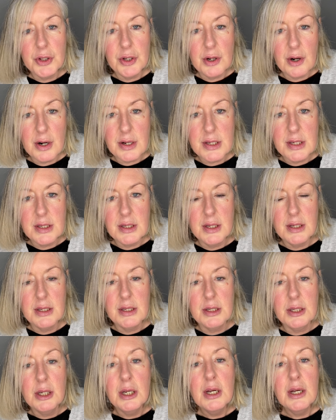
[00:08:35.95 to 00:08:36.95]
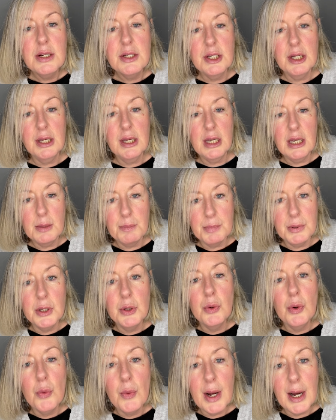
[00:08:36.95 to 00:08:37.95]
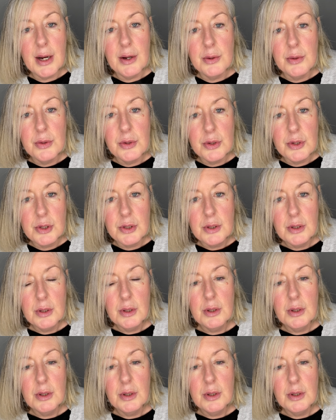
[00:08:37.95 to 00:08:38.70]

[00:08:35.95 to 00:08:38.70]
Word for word: narcissist to keep you around.